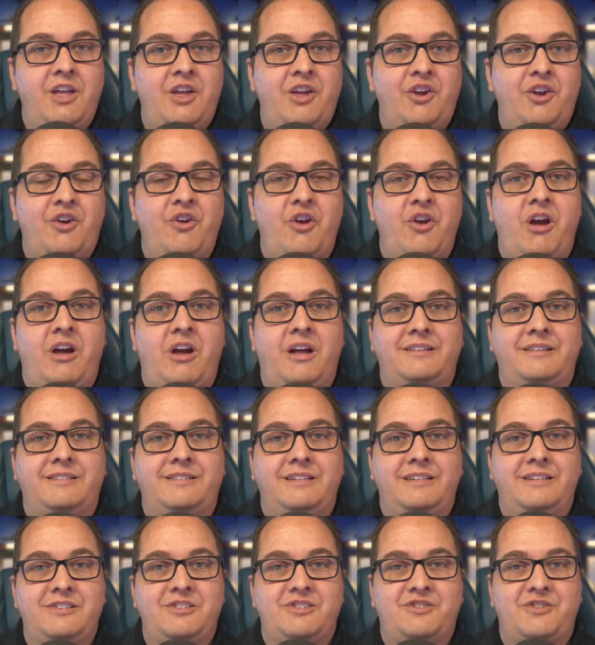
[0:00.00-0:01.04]
You're not
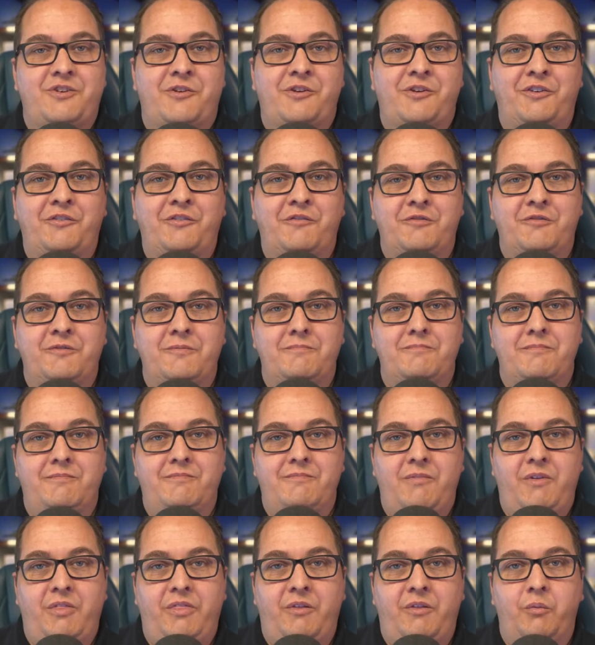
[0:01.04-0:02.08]
starting from
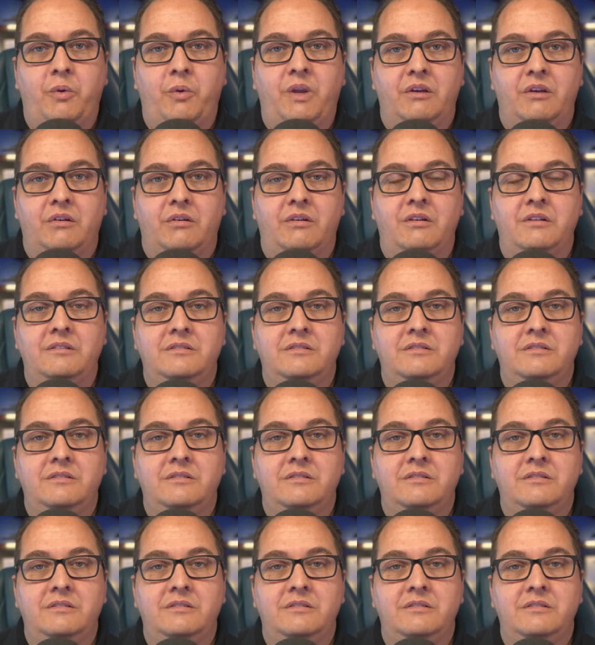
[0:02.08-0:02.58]
the wheel,